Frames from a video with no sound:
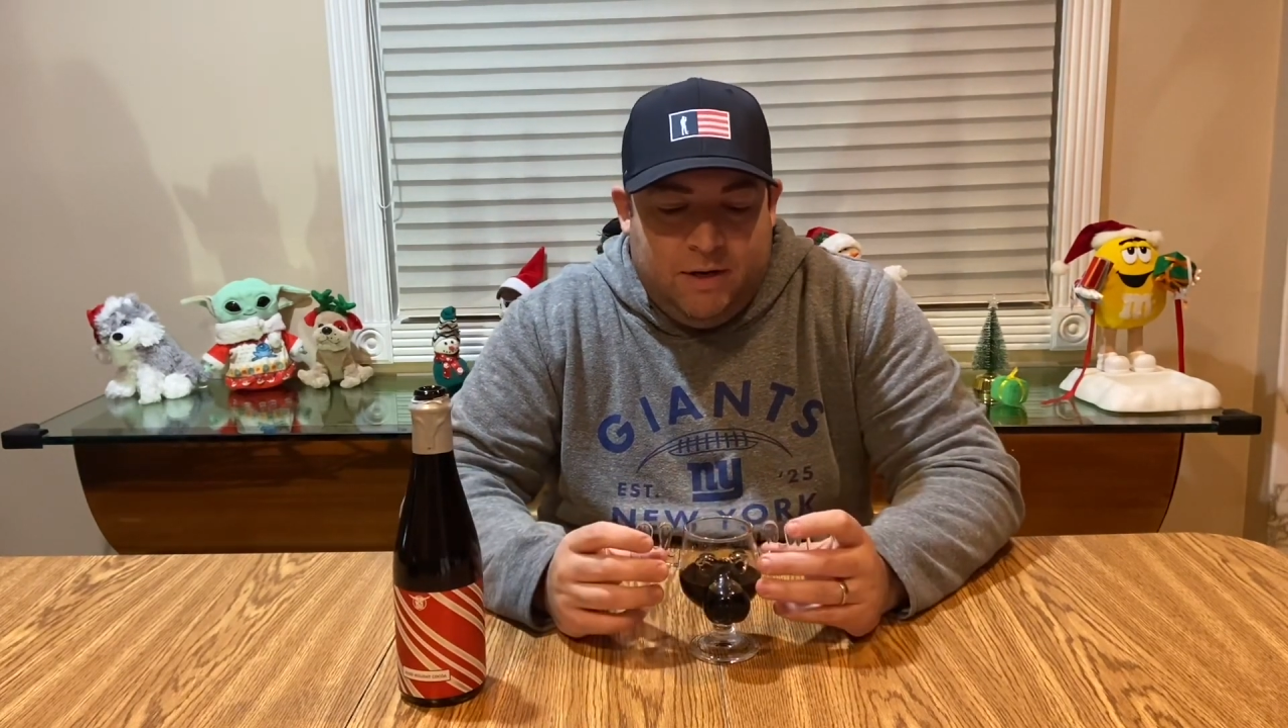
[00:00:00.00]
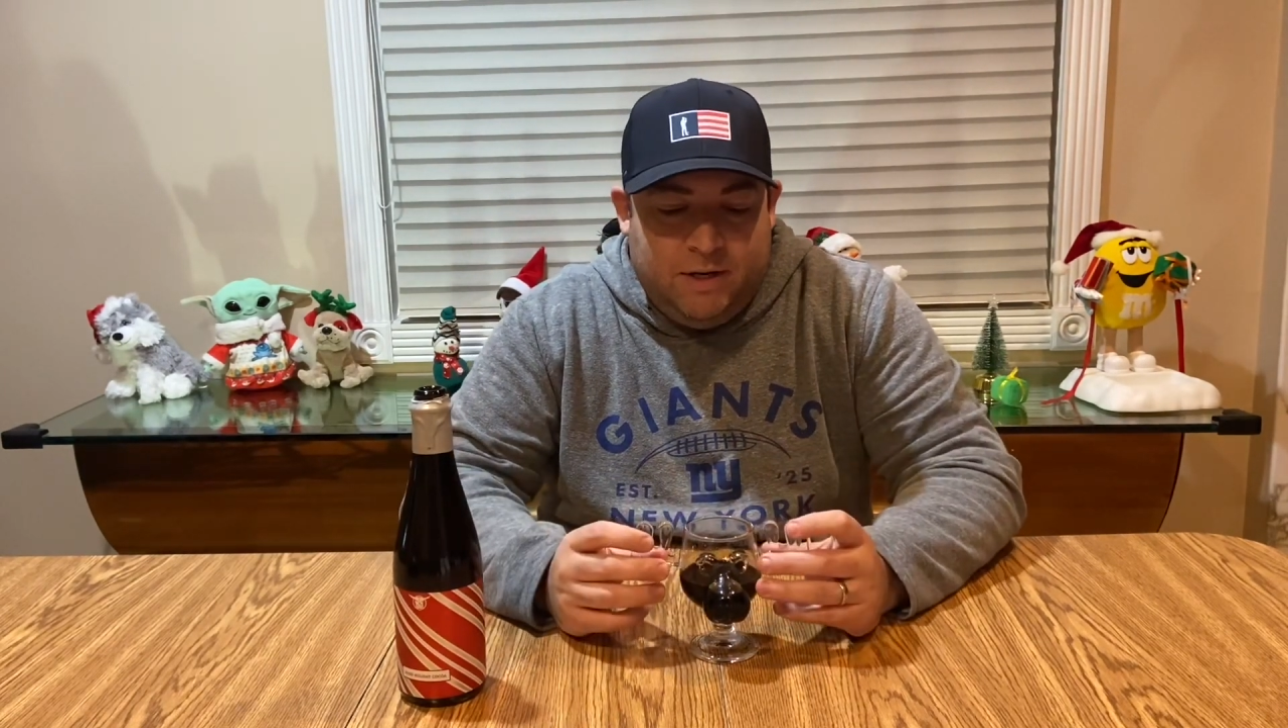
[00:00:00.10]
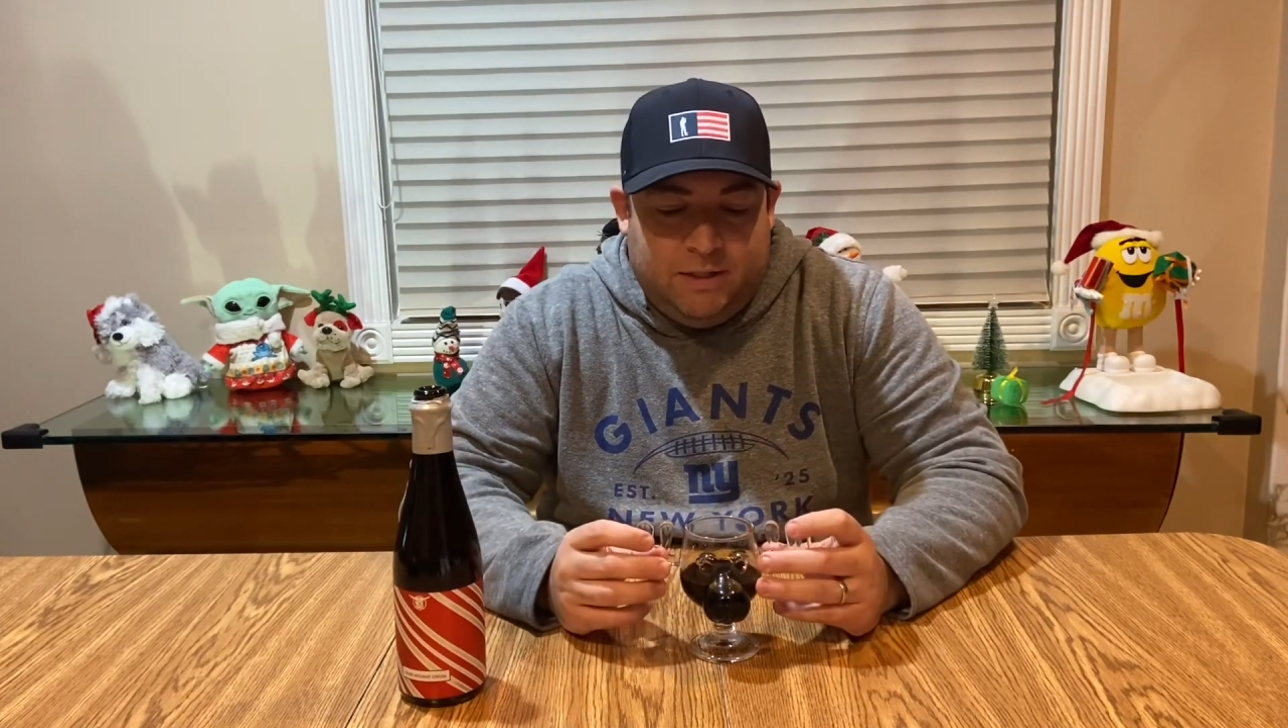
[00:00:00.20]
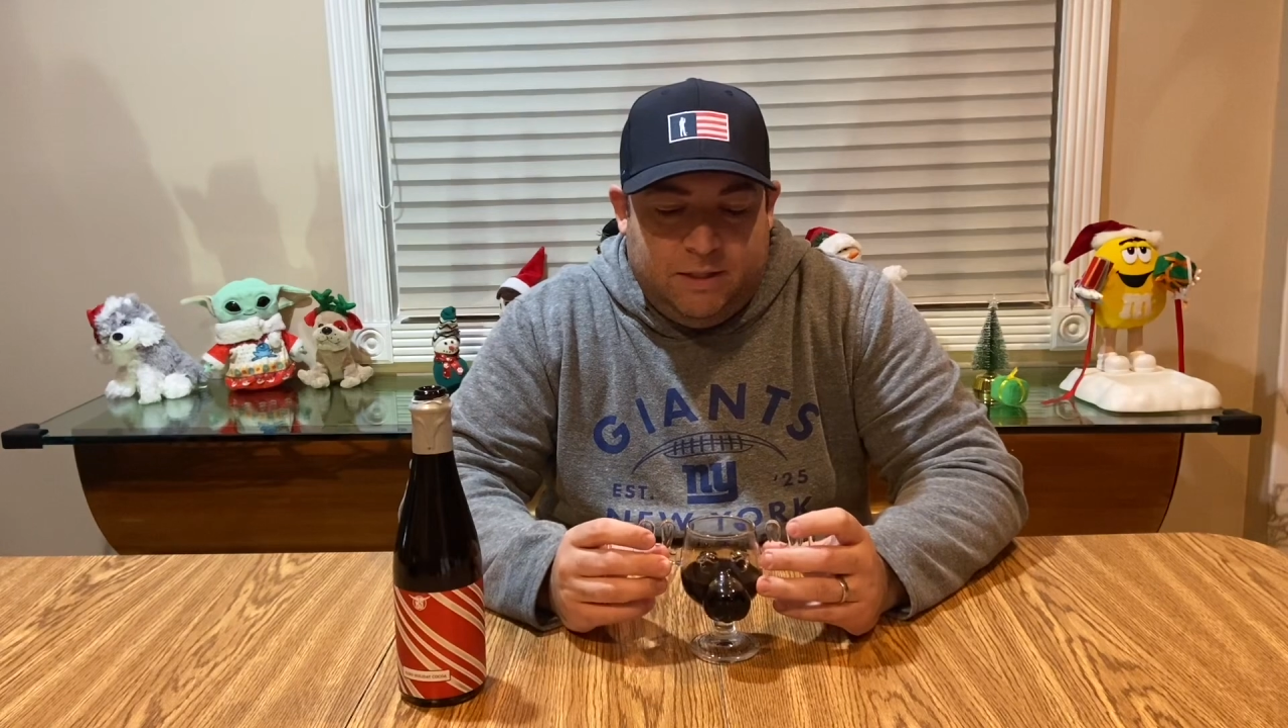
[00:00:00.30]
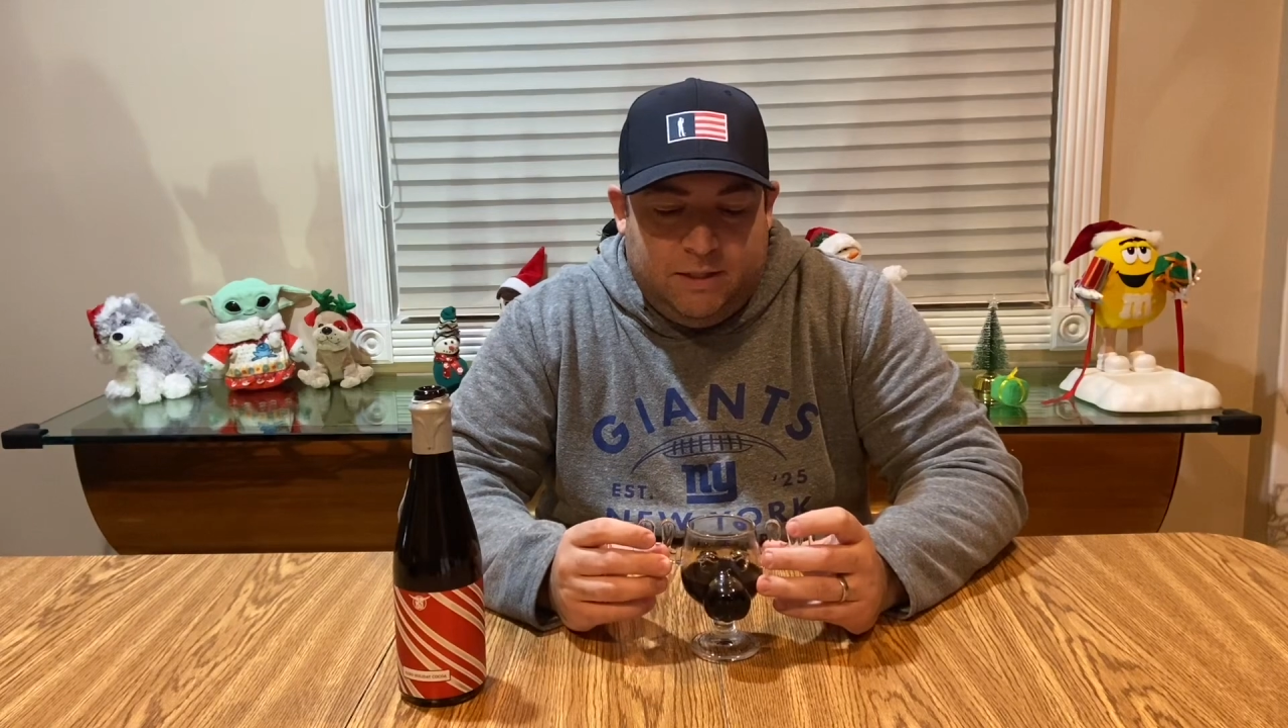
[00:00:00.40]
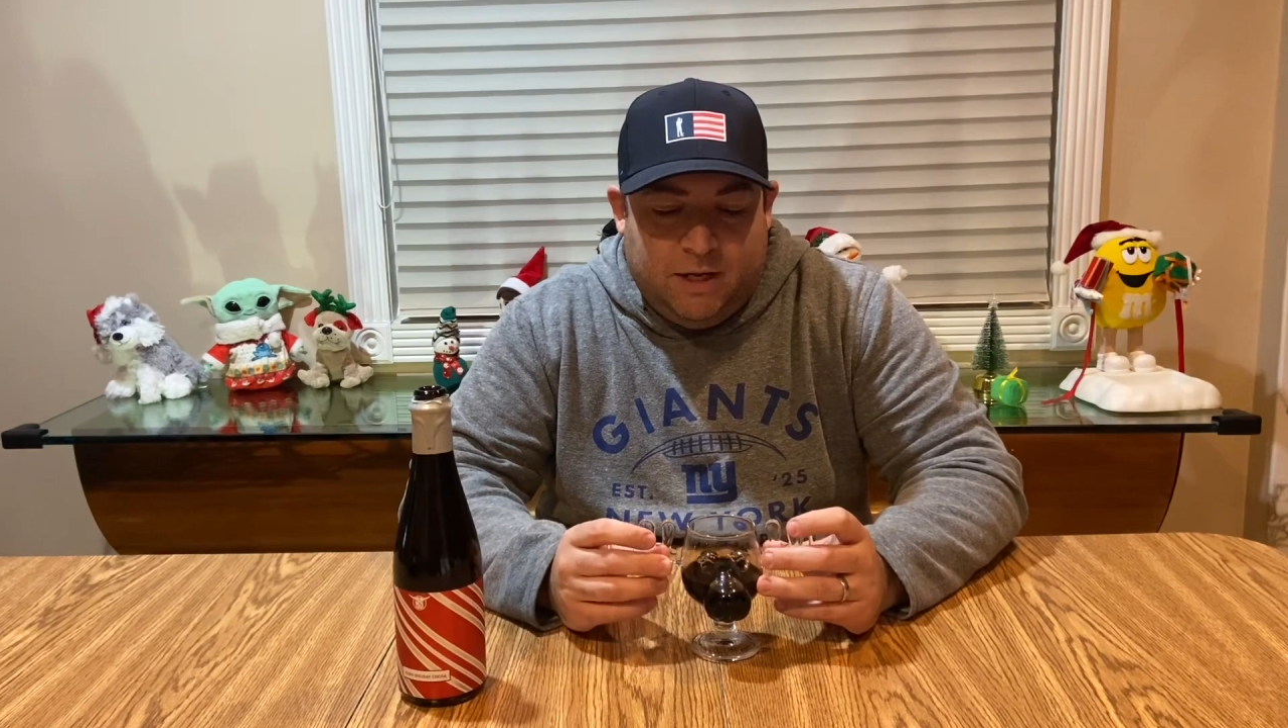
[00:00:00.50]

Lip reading: this is